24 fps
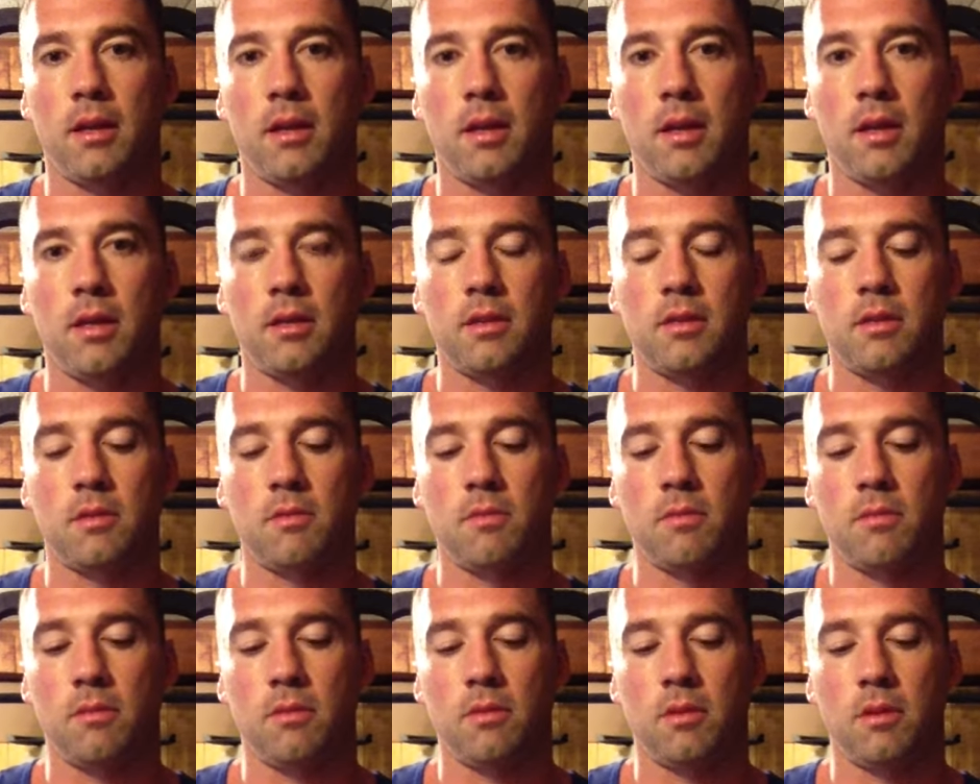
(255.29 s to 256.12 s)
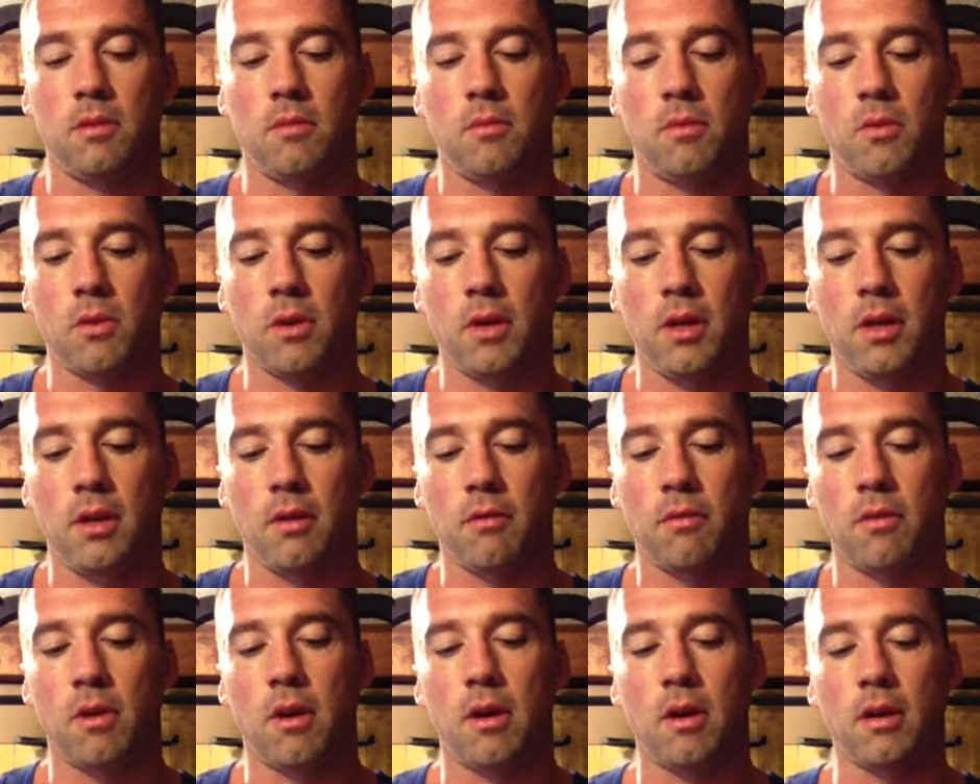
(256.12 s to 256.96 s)
is the more you
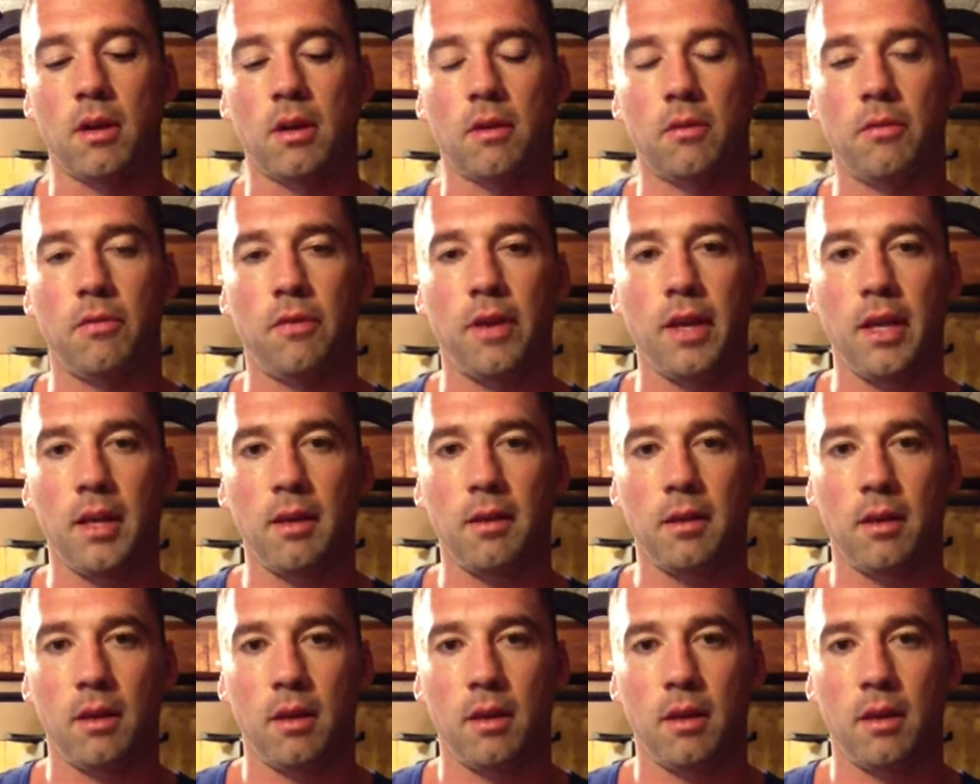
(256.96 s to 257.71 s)
can rock your feet